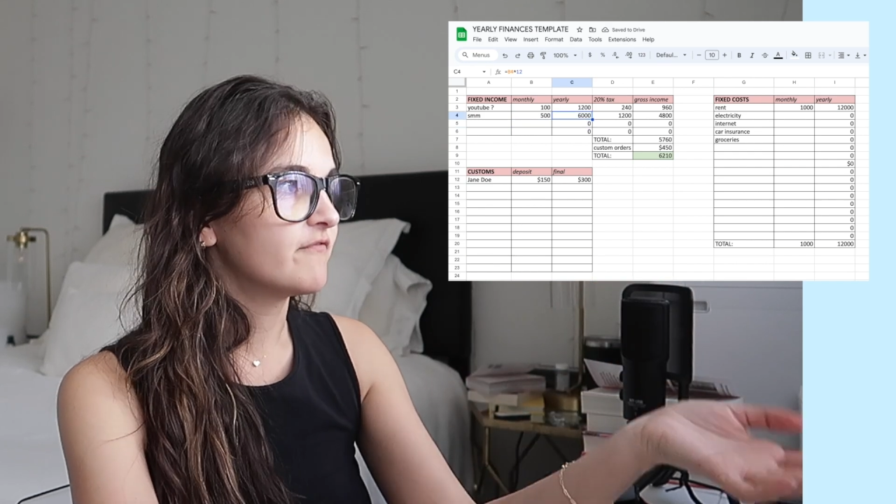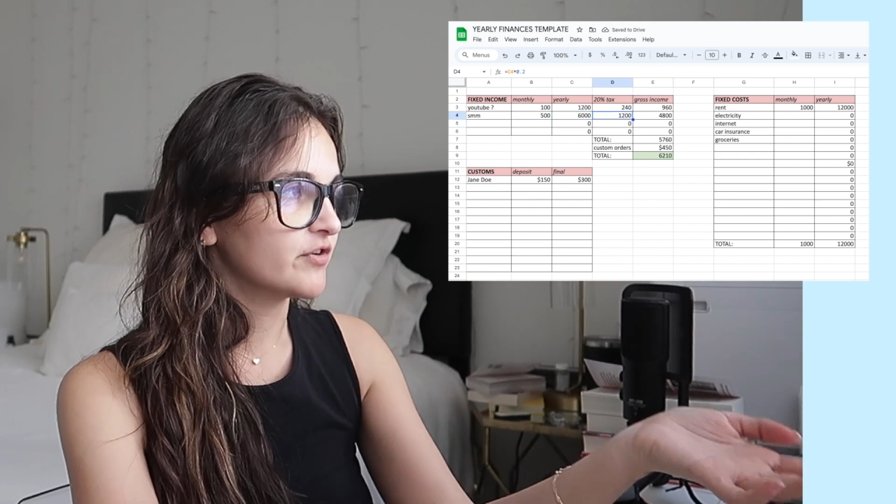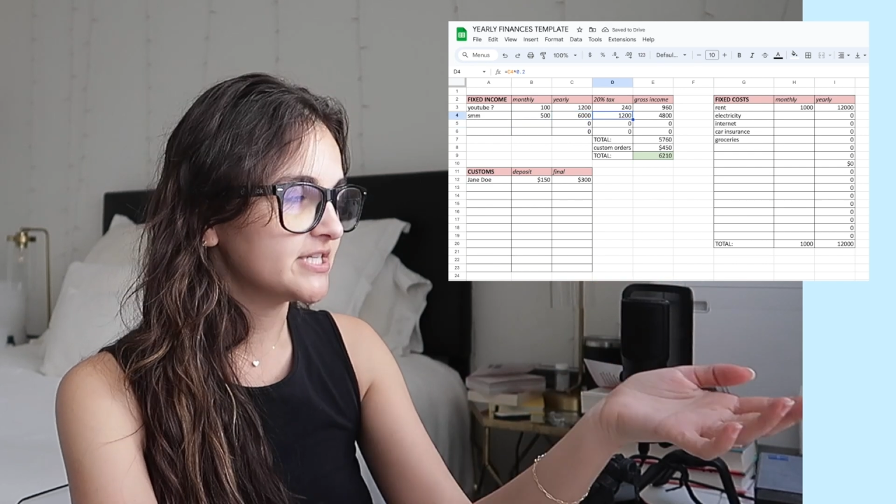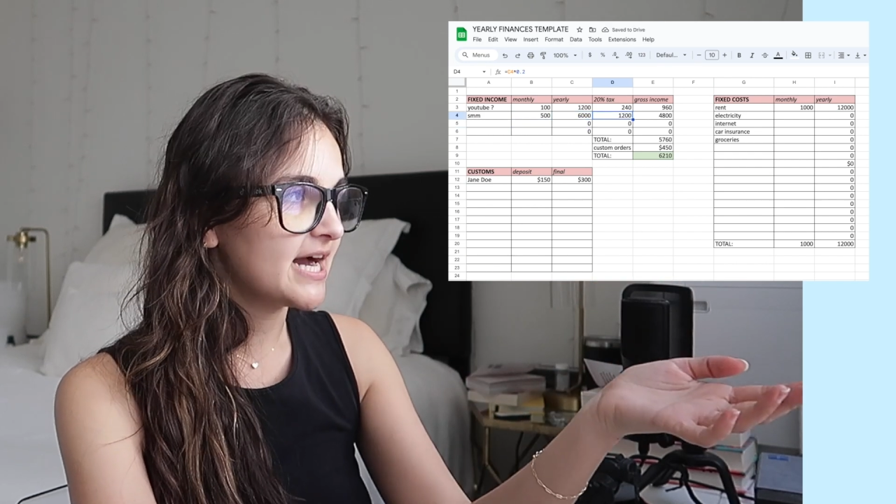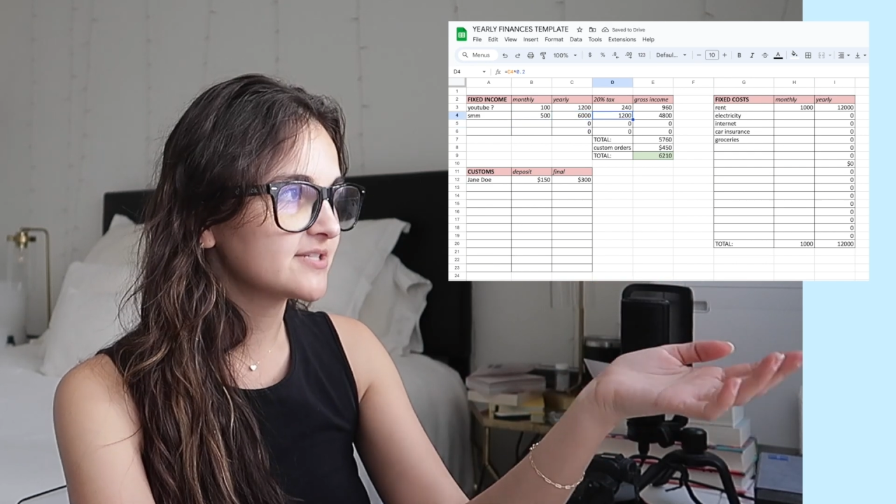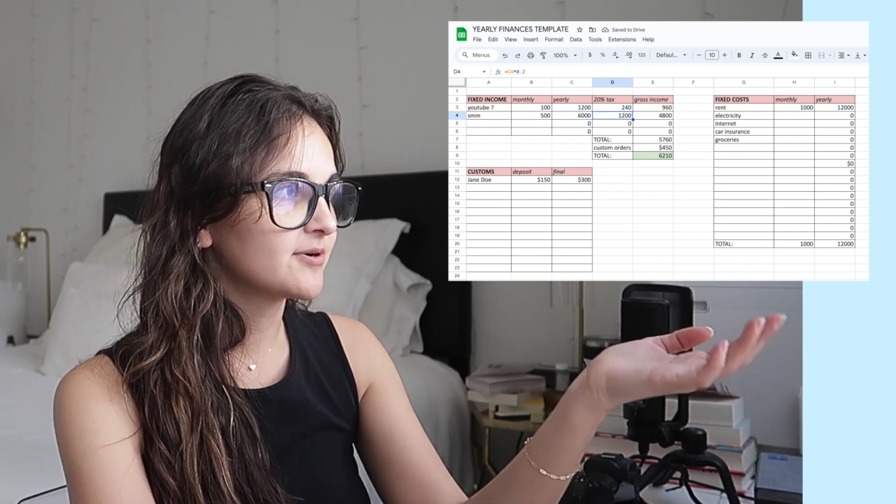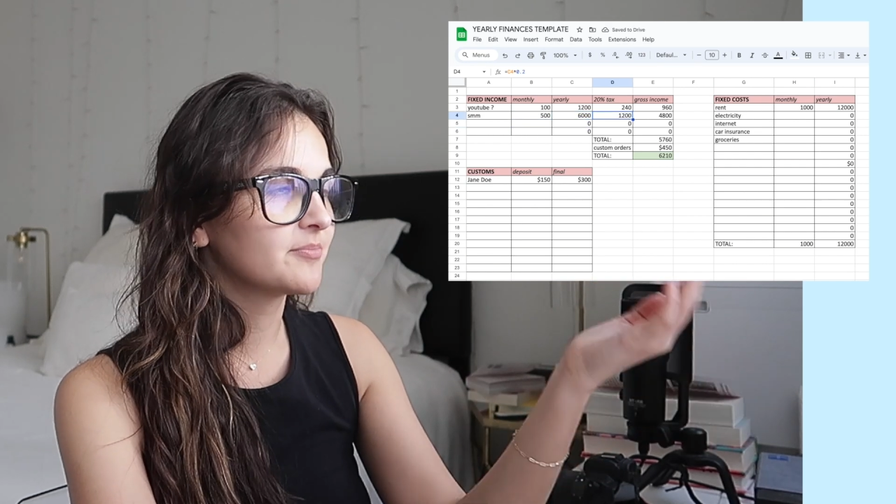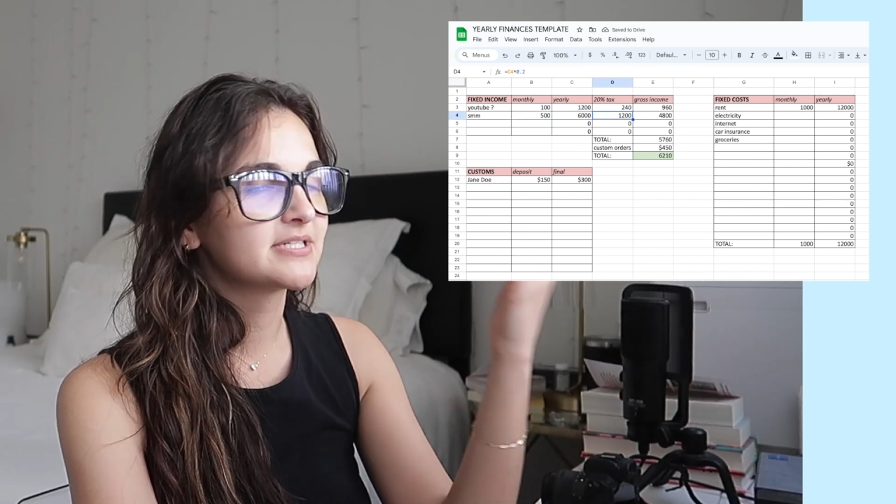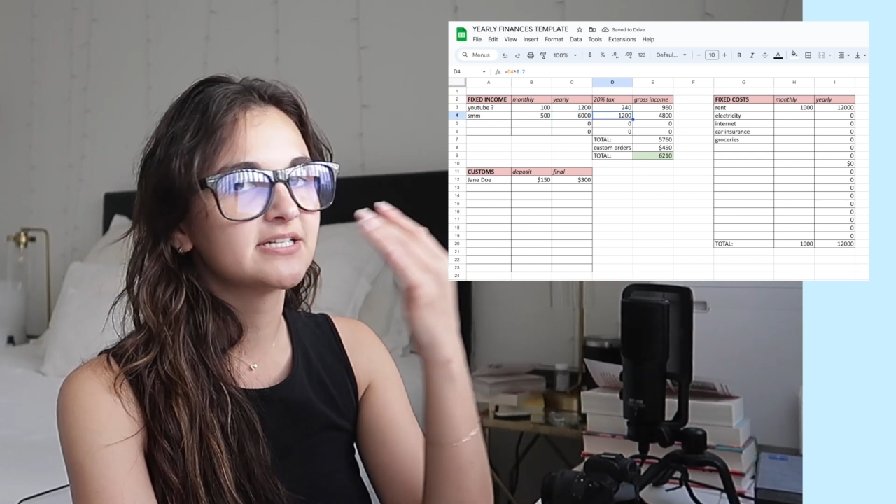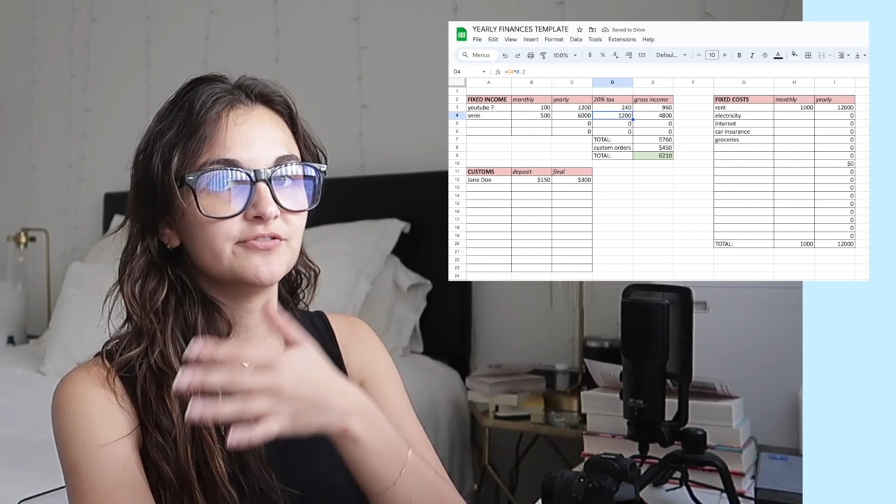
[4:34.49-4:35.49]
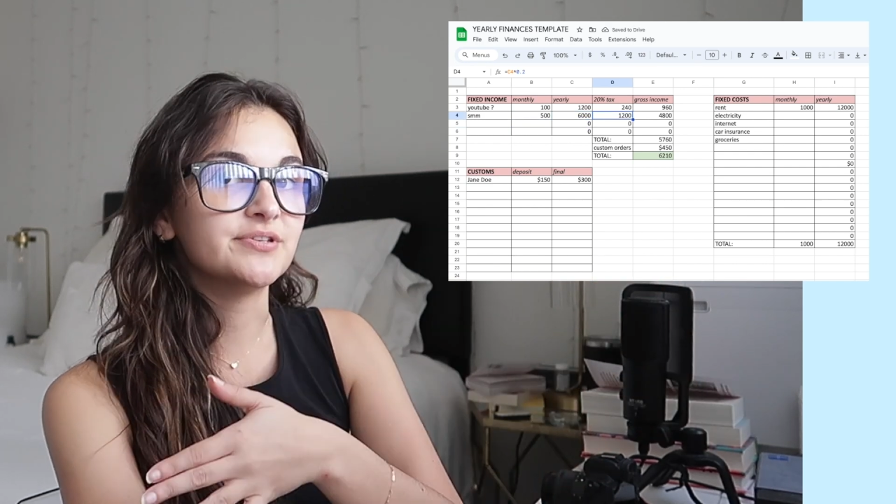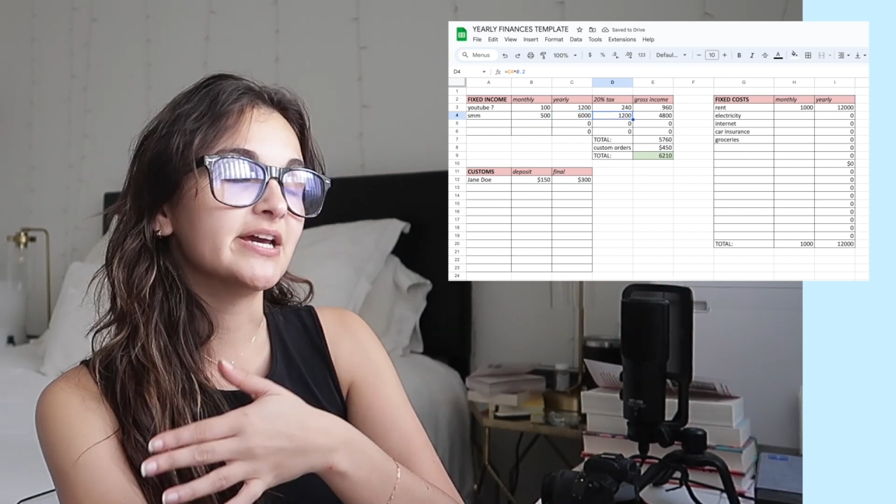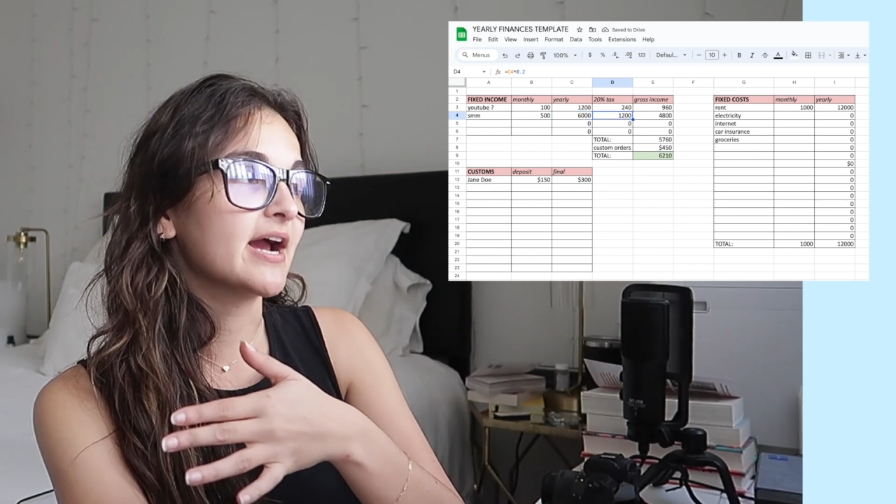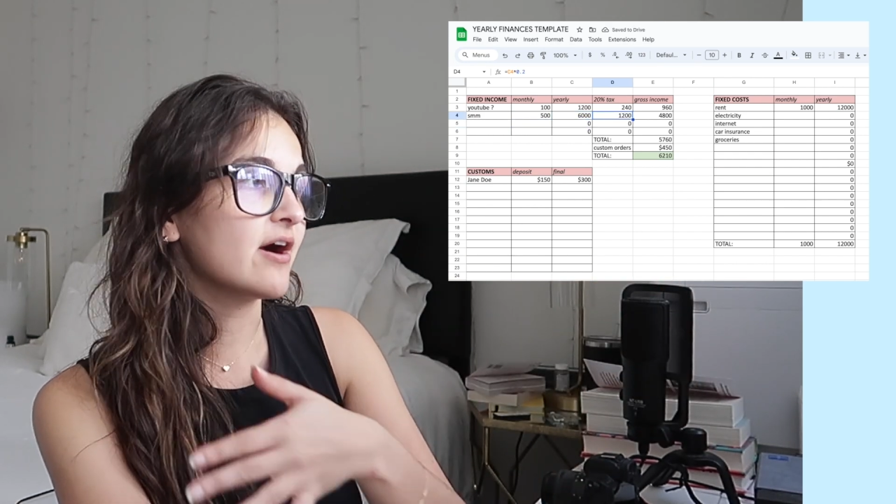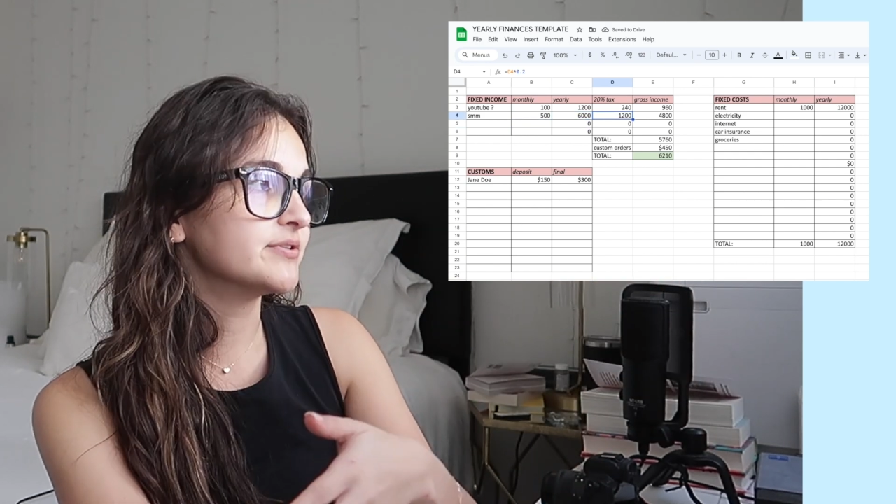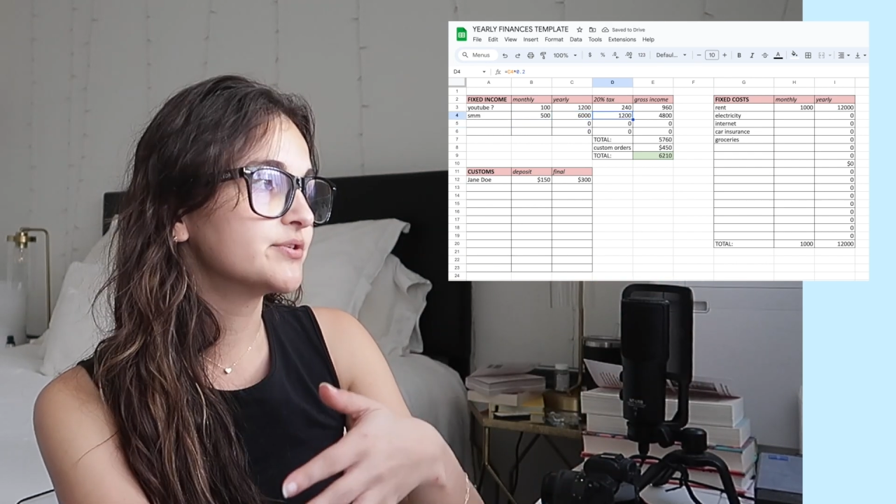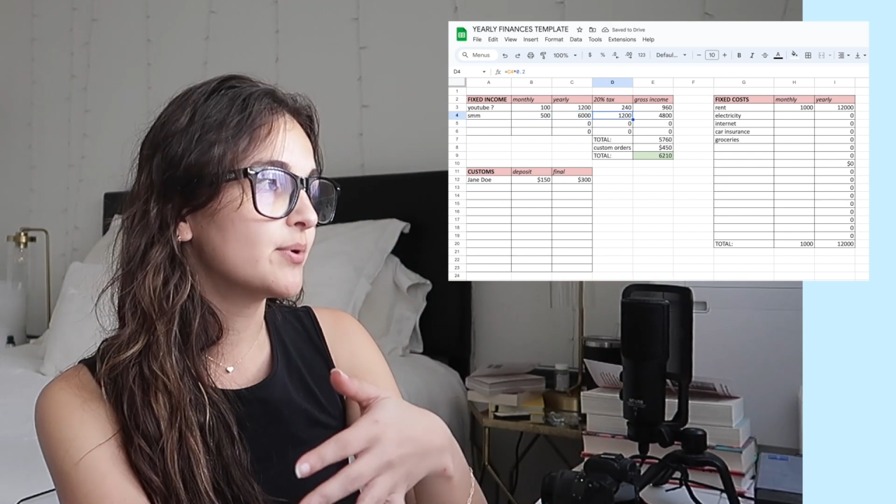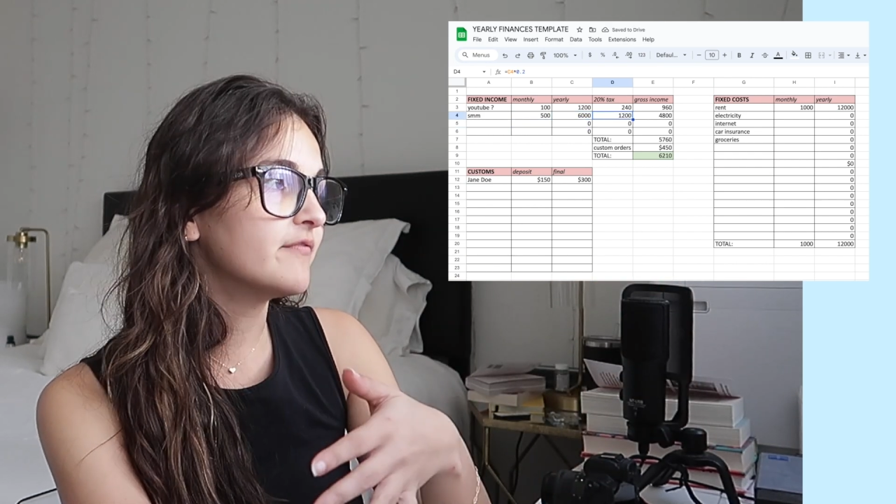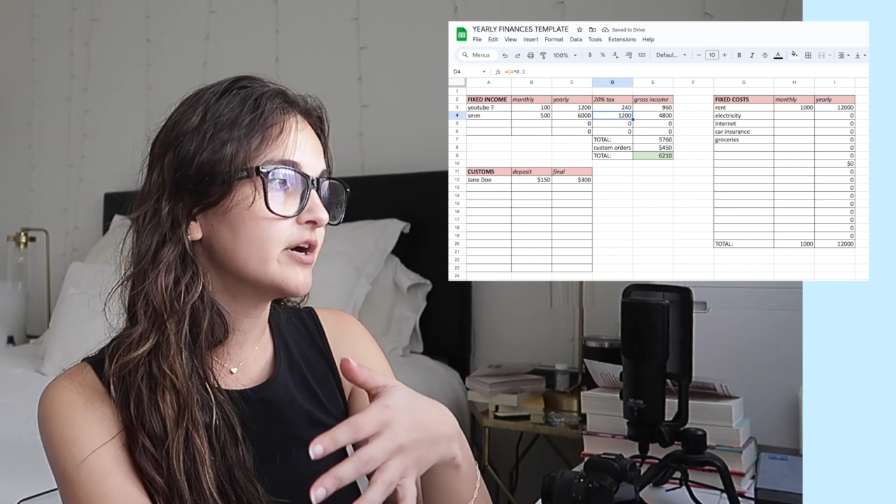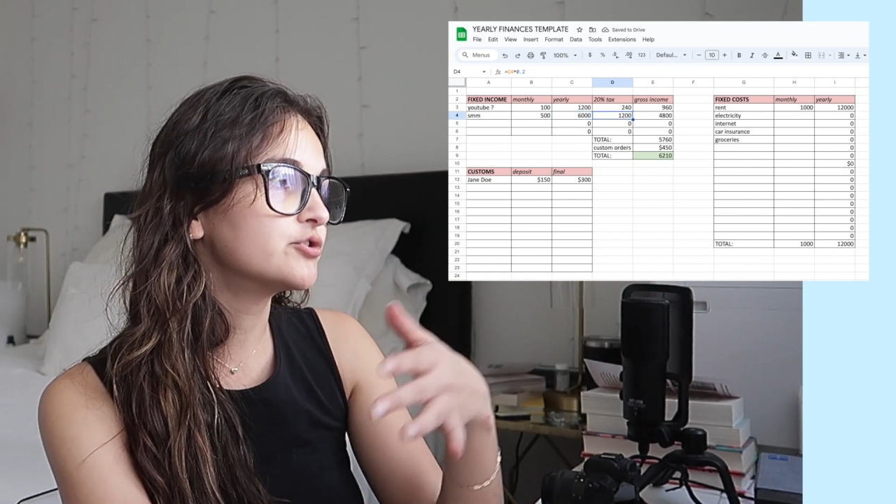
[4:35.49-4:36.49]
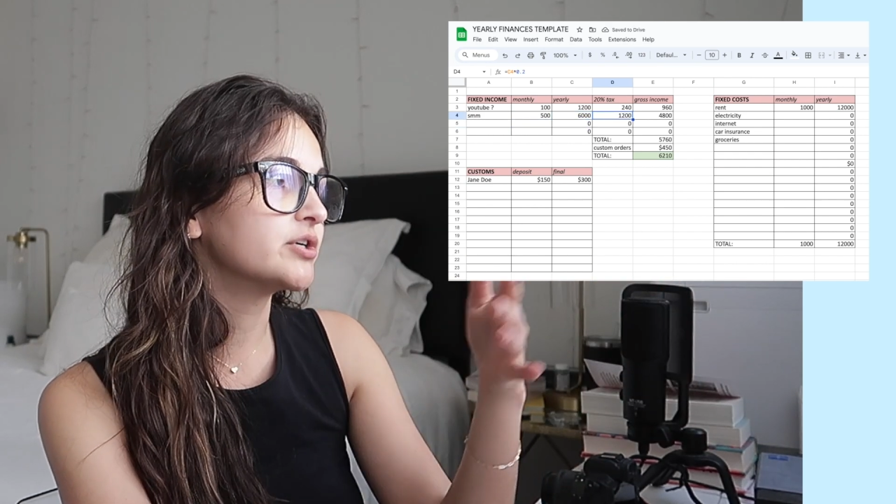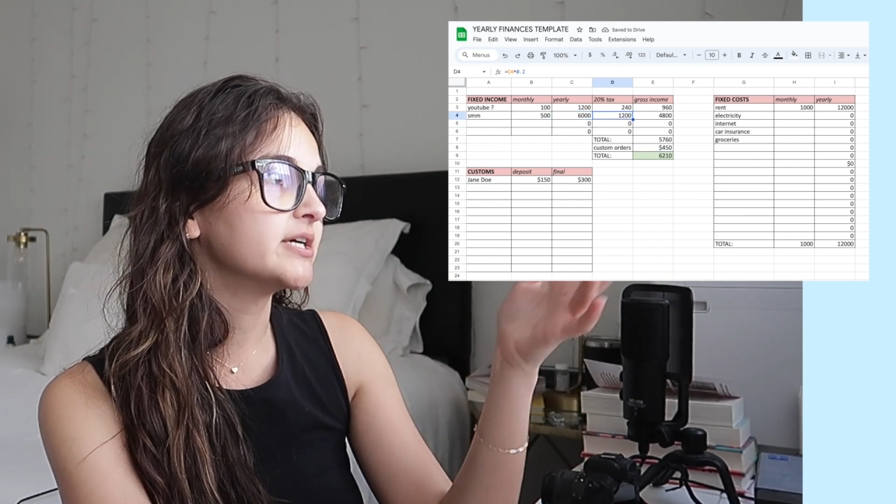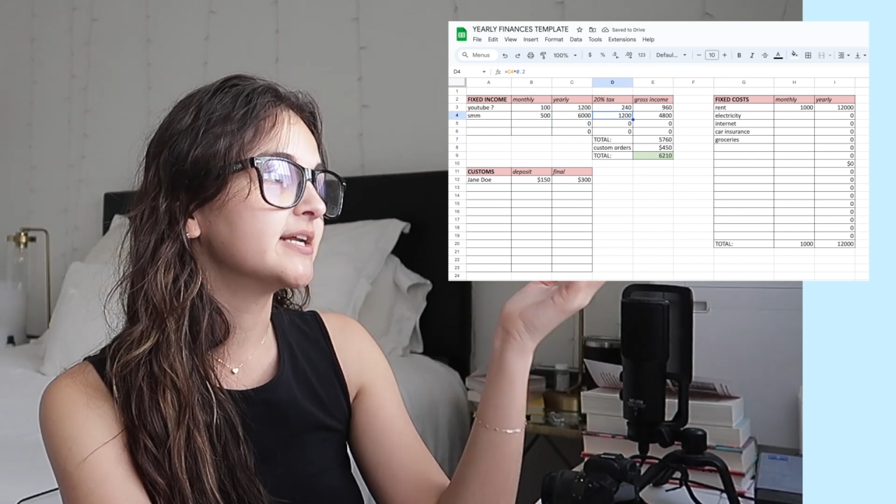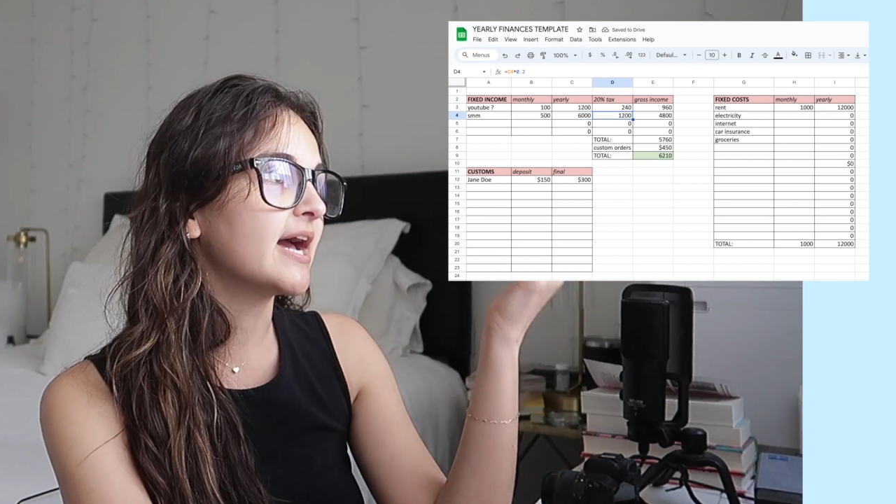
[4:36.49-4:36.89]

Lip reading: For tax purposes, you take out 1,200,